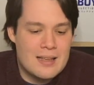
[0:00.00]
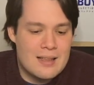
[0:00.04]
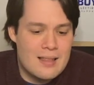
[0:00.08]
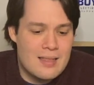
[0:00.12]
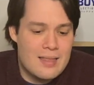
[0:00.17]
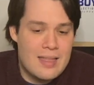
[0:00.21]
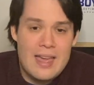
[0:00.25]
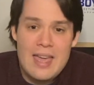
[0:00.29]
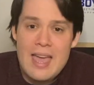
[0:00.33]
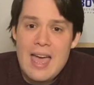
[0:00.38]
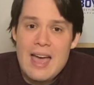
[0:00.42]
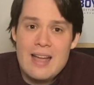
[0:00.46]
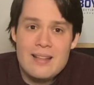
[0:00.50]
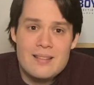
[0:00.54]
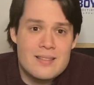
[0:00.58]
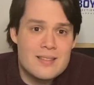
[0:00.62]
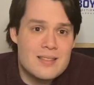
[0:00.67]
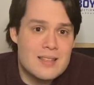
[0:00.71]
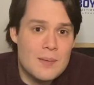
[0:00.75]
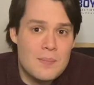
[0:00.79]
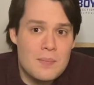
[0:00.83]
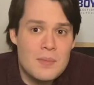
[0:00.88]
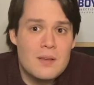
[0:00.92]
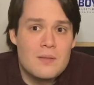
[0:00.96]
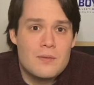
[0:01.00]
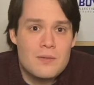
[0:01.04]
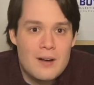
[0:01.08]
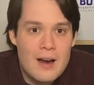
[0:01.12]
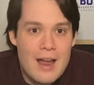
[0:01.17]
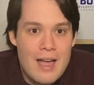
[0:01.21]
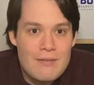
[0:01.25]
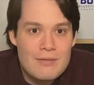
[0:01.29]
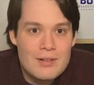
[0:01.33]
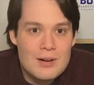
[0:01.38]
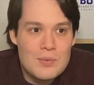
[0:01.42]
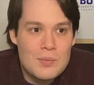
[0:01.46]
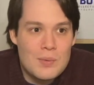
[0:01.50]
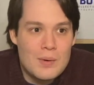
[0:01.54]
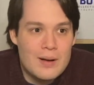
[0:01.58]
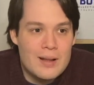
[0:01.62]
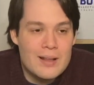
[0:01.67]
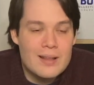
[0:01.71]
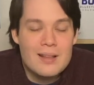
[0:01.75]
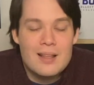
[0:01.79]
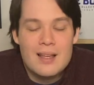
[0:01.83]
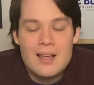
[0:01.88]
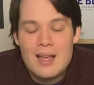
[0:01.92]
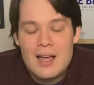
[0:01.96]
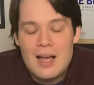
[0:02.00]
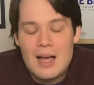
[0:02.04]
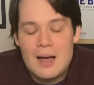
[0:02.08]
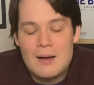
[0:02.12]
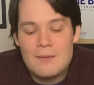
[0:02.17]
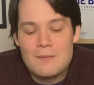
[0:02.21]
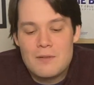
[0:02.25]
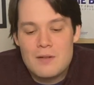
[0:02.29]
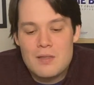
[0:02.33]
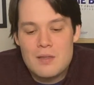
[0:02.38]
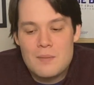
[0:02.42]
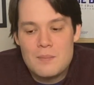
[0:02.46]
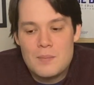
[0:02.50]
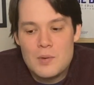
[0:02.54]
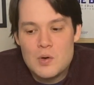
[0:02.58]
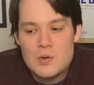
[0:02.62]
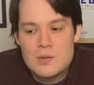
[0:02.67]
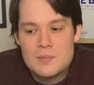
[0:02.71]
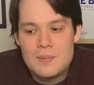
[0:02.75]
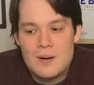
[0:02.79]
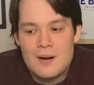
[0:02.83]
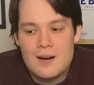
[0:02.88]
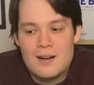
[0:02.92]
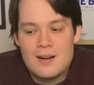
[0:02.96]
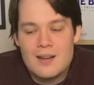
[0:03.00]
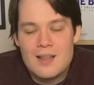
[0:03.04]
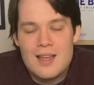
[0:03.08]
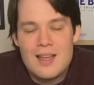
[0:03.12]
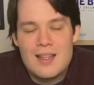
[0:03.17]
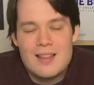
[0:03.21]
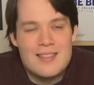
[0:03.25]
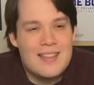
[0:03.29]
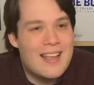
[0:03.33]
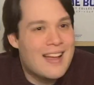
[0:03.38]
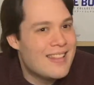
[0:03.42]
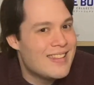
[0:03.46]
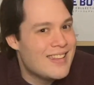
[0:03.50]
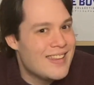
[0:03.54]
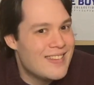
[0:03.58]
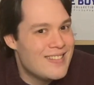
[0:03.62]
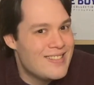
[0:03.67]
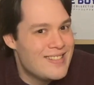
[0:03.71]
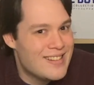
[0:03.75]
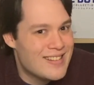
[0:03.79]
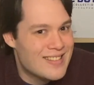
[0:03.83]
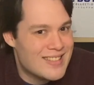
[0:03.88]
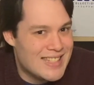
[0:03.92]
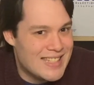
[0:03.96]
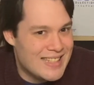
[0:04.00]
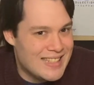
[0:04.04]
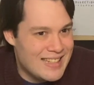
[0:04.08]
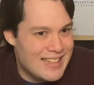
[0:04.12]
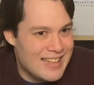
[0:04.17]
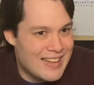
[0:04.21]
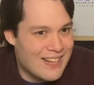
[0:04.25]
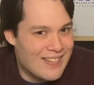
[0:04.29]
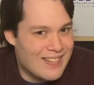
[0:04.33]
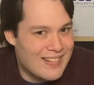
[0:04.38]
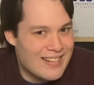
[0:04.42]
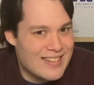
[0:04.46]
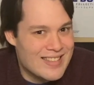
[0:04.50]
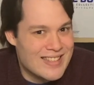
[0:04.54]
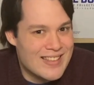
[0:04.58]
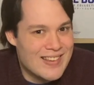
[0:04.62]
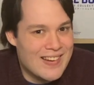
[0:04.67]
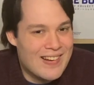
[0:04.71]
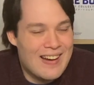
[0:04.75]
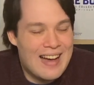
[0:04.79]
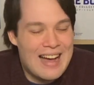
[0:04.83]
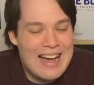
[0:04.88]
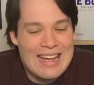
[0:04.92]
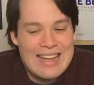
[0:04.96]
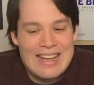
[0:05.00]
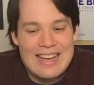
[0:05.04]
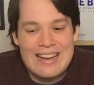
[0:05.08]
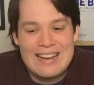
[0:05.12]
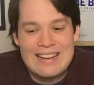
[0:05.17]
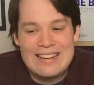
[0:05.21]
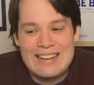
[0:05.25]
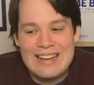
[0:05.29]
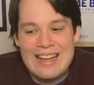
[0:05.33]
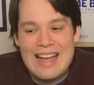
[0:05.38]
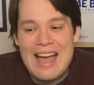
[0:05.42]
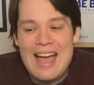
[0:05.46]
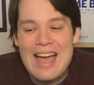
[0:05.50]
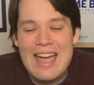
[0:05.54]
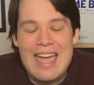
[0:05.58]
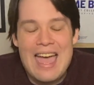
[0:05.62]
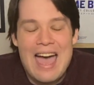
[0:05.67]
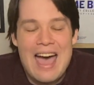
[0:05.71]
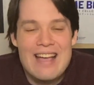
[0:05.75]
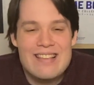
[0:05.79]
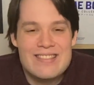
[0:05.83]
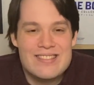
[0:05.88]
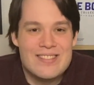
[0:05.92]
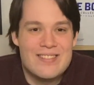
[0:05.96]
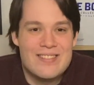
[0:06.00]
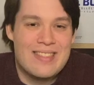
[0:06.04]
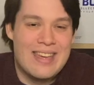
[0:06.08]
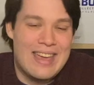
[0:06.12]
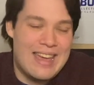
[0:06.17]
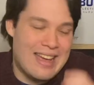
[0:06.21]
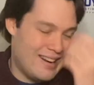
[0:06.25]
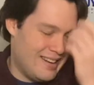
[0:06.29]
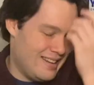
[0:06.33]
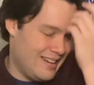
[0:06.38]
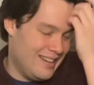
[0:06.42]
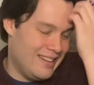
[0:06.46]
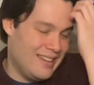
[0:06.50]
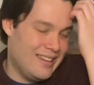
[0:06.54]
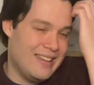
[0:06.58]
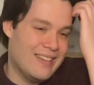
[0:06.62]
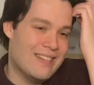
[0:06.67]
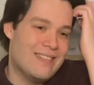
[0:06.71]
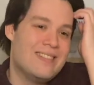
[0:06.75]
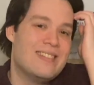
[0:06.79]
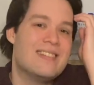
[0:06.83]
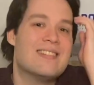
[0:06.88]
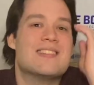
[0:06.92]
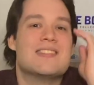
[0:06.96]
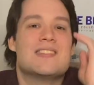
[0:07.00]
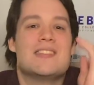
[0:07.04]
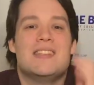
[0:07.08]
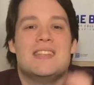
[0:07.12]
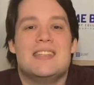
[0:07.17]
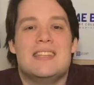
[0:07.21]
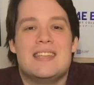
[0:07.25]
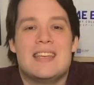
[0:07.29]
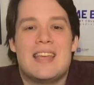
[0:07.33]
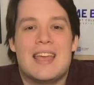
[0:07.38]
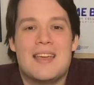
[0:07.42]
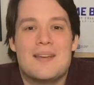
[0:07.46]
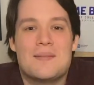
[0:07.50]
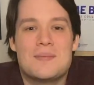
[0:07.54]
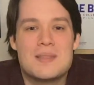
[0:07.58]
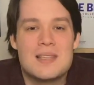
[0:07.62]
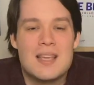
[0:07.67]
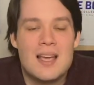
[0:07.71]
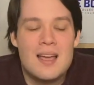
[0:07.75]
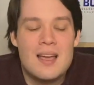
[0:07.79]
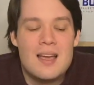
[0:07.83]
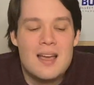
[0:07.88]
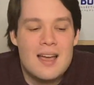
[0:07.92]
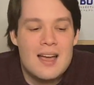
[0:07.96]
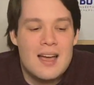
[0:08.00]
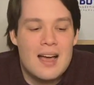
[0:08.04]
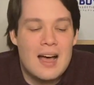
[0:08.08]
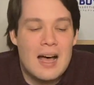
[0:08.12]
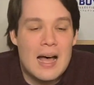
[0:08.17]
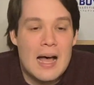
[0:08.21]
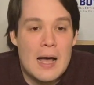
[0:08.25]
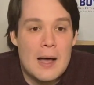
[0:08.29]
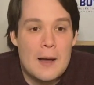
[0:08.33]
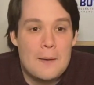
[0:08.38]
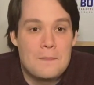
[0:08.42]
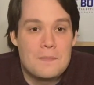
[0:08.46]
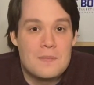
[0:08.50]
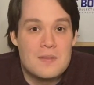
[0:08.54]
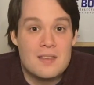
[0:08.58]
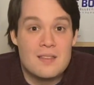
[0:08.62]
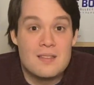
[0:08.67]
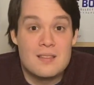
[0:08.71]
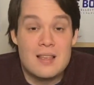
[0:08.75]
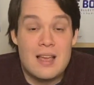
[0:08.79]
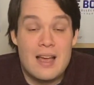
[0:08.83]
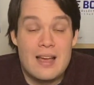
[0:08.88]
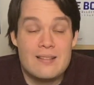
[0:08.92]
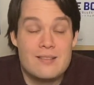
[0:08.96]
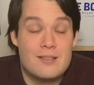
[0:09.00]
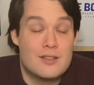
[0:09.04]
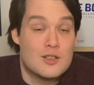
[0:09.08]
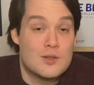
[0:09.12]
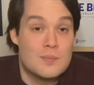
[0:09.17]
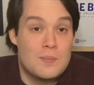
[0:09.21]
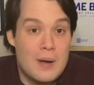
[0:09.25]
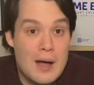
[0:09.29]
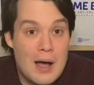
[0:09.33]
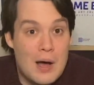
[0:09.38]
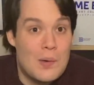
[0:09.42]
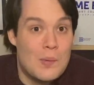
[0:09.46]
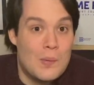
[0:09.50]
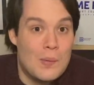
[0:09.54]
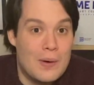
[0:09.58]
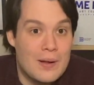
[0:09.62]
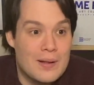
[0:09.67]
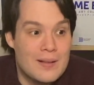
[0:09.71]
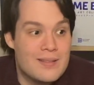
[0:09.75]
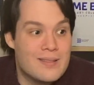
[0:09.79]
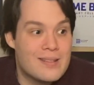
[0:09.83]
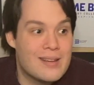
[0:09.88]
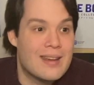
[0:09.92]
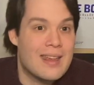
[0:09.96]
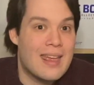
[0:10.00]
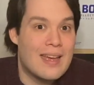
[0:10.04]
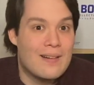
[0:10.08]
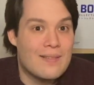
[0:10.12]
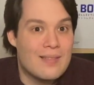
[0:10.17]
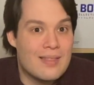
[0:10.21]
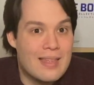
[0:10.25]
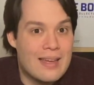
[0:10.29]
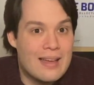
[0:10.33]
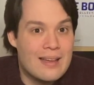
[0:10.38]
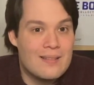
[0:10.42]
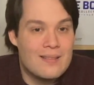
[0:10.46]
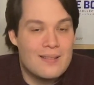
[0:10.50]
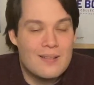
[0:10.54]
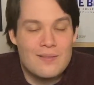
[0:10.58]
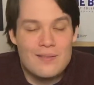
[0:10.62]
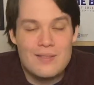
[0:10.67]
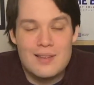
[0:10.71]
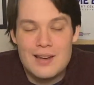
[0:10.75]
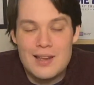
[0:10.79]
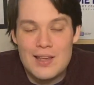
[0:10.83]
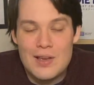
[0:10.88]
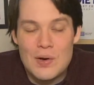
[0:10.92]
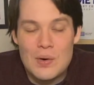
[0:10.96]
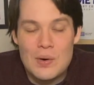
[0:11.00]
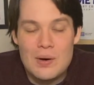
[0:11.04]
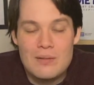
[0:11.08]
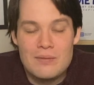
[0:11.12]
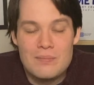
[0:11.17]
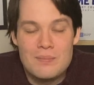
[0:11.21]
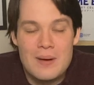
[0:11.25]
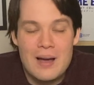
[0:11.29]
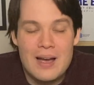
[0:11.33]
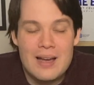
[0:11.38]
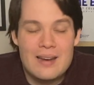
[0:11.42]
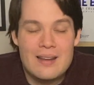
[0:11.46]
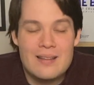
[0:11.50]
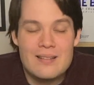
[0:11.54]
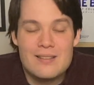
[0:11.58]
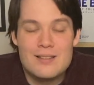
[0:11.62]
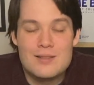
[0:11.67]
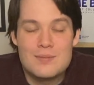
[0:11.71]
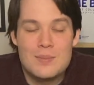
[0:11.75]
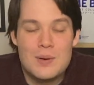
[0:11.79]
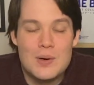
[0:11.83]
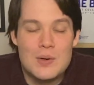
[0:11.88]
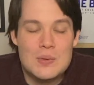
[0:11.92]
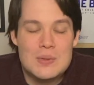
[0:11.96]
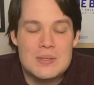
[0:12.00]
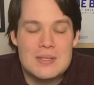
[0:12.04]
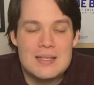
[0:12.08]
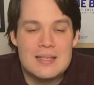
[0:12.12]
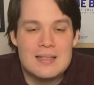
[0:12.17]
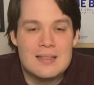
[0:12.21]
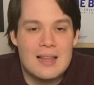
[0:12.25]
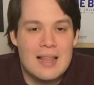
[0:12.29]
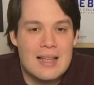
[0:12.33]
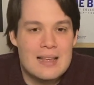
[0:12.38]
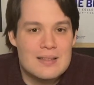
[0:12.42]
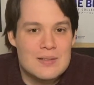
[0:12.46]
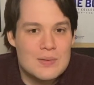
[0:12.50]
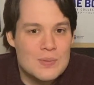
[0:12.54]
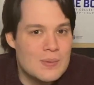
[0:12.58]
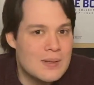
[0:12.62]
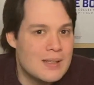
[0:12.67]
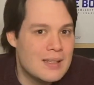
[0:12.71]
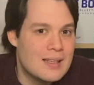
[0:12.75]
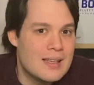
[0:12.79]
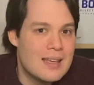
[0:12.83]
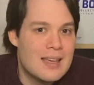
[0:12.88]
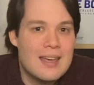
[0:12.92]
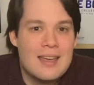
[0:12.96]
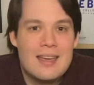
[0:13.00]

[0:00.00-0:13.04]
they had something for everyone, for the most part. Not Neo Geo CD owners, though. I asked had any Neo Geo CD games, since I just bought one. Check out that video of mine I just posted last week.